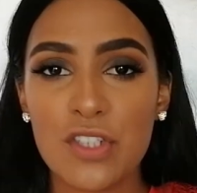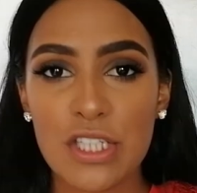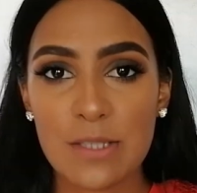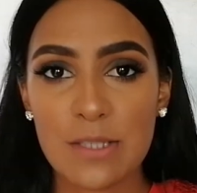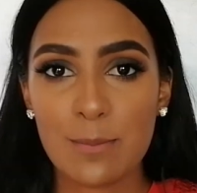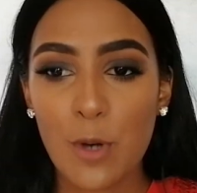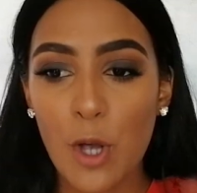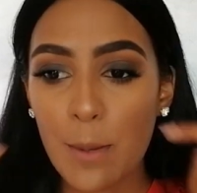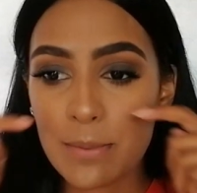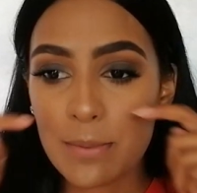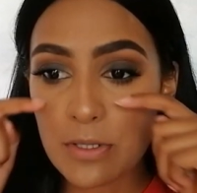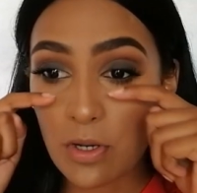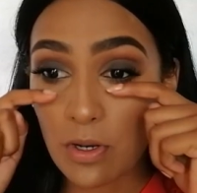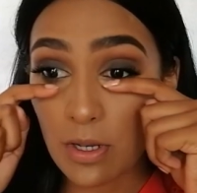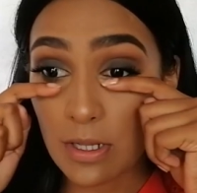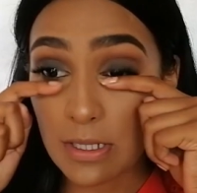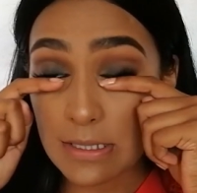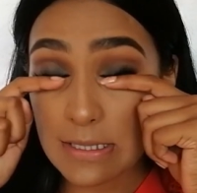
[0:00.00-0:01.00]
that I've just popped
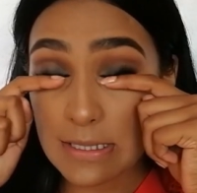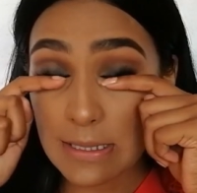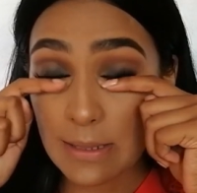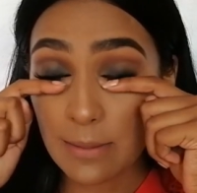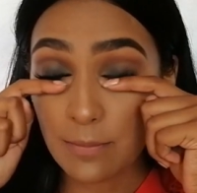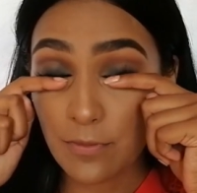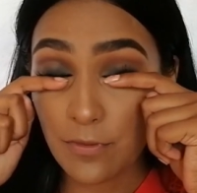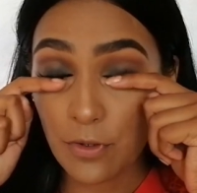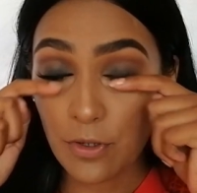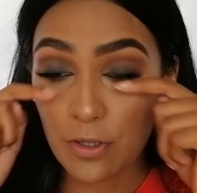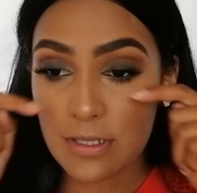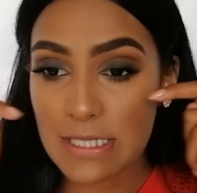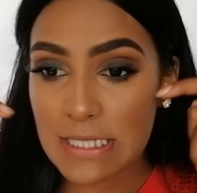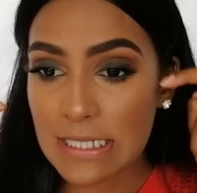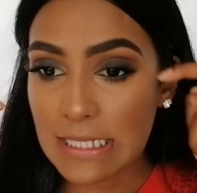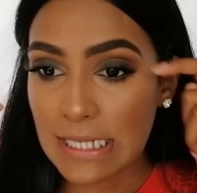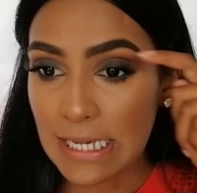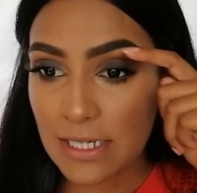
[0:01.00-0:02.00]
on some
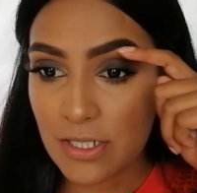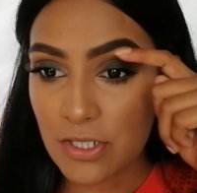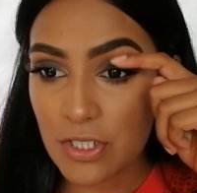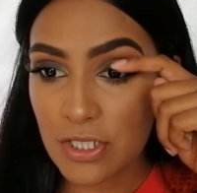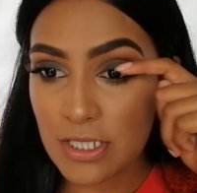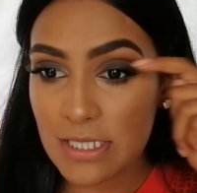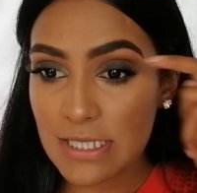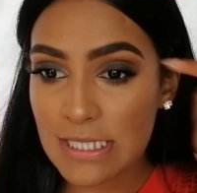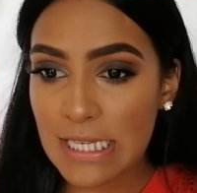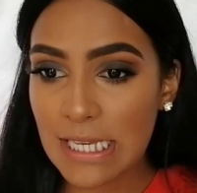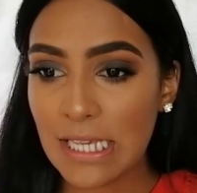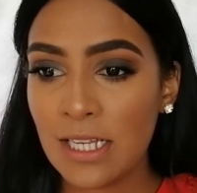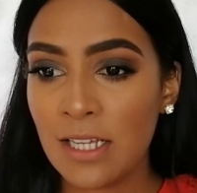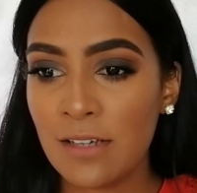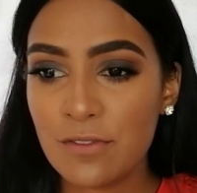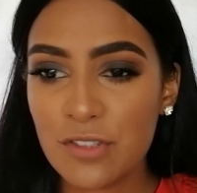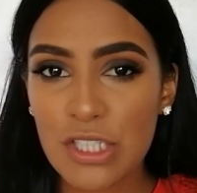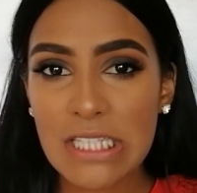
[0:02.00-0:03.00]
false lashes
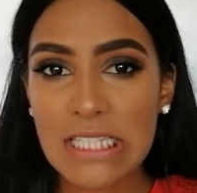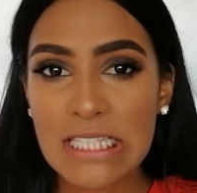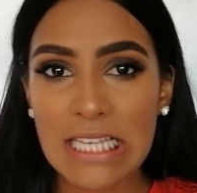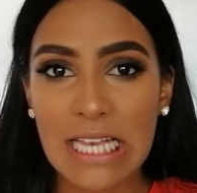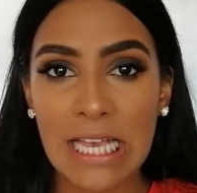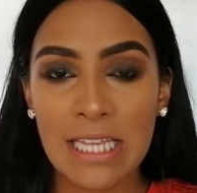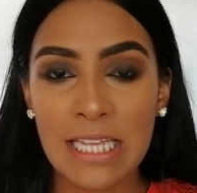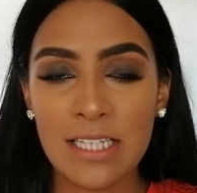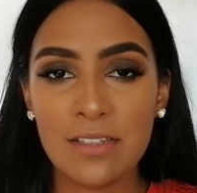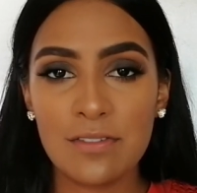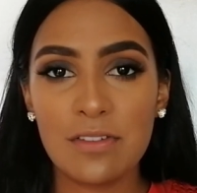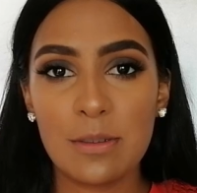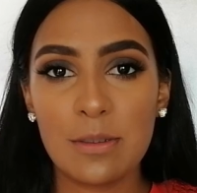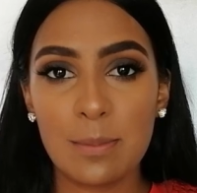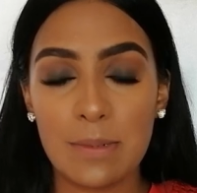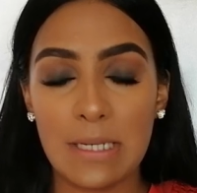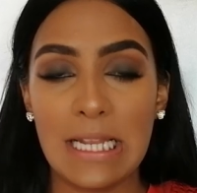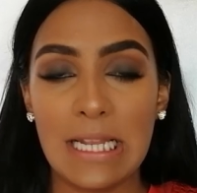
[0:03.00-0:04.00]
and I've just kind of
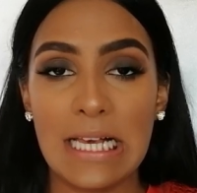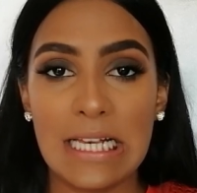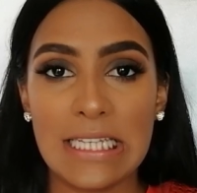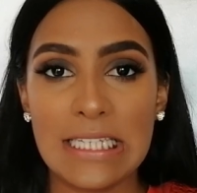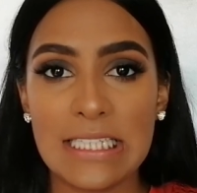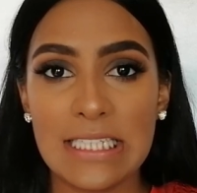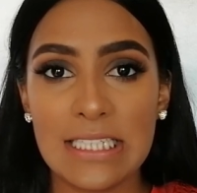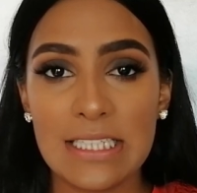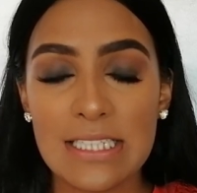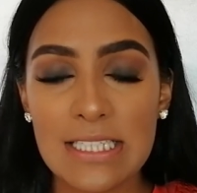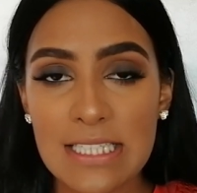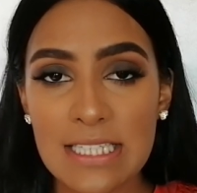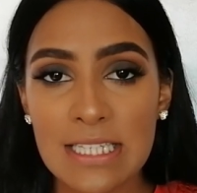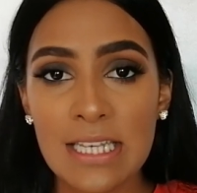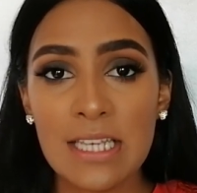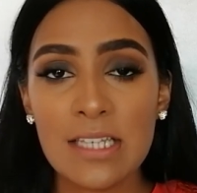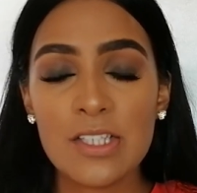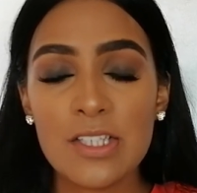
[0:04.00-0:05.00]
applied it.